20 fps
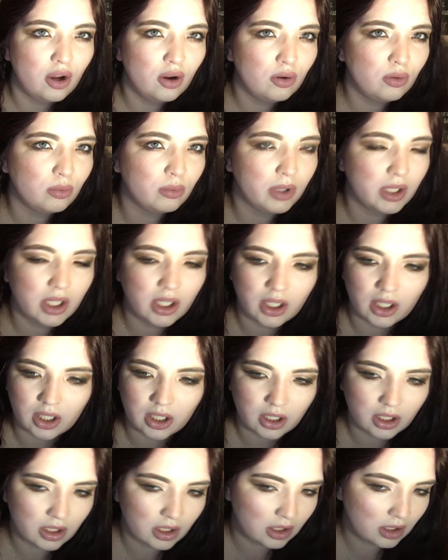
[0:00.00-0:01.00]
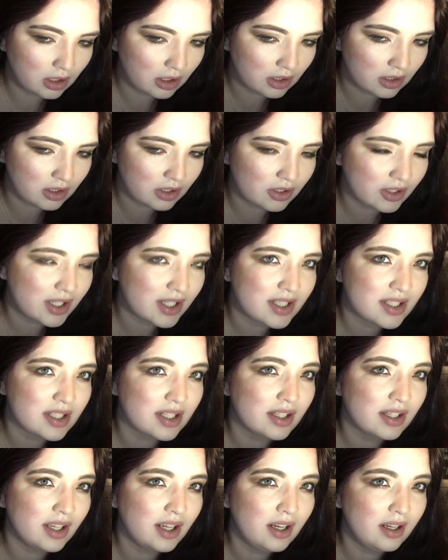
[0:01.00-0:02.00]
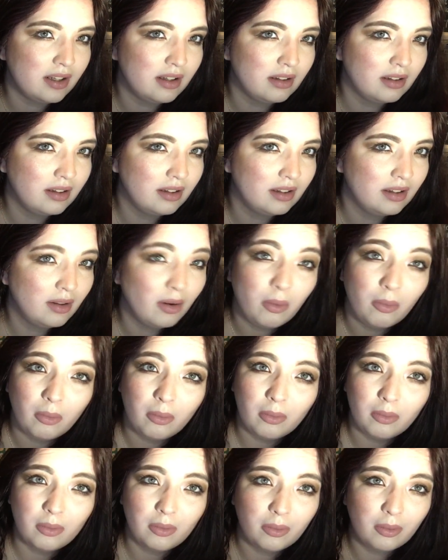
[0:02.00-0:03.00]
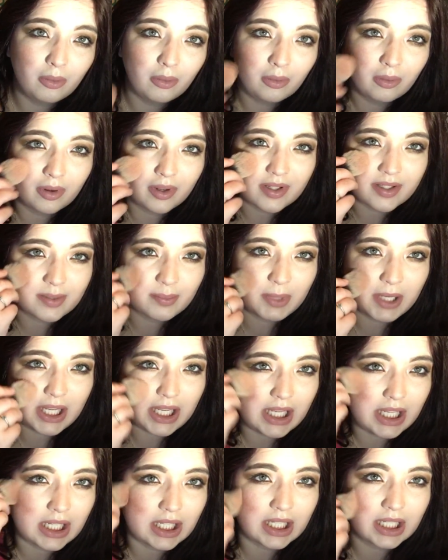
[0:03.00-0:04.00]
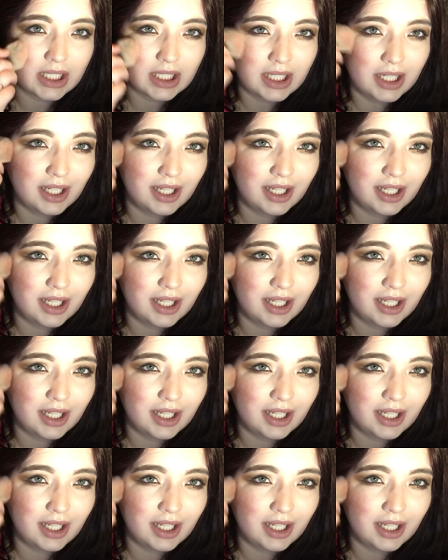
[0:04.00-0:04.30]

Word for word: Oh, weird. You guys see that? It's pink.